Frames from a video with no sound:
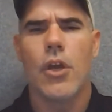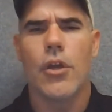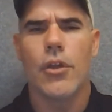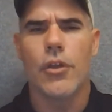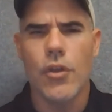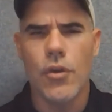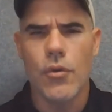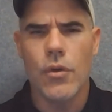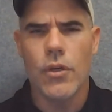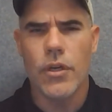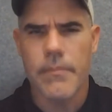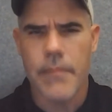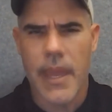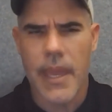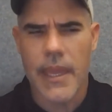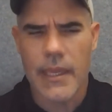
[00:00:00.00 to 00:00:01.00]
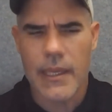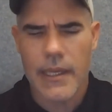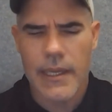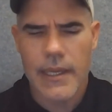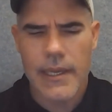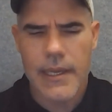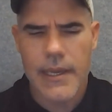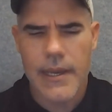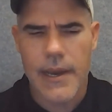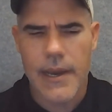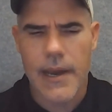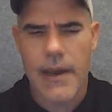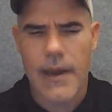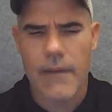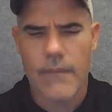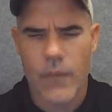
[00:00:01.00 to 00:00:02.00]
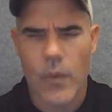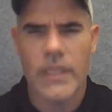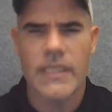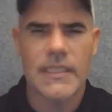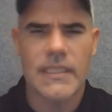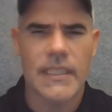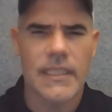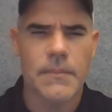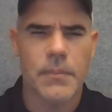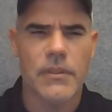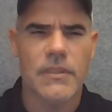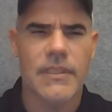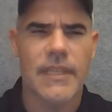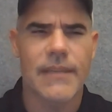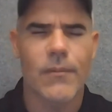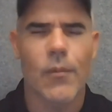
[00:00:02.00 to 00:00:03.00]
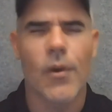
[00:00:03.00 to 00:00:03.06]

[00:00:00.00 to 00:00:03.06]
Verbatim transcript: you could make 46%,